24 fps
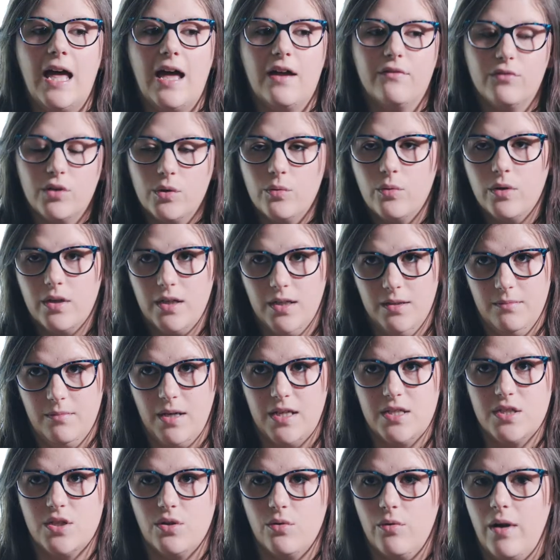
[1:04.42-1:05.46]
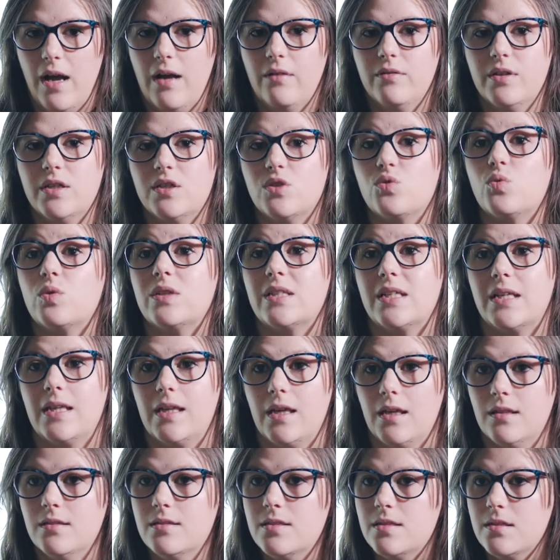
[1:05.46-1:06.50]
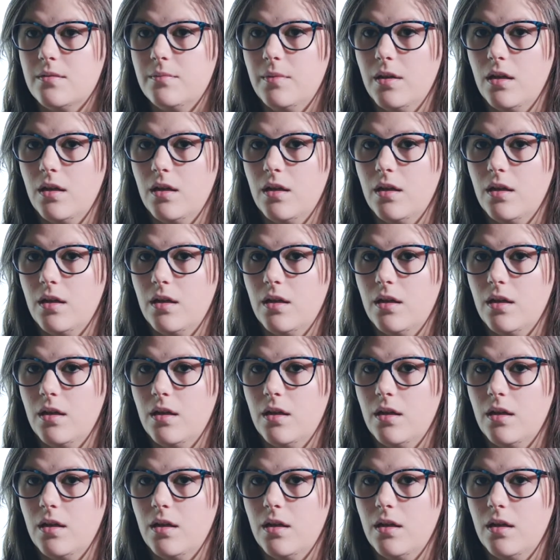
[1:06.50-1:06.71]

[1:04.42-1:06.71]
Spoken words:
everyone in my surroundings was against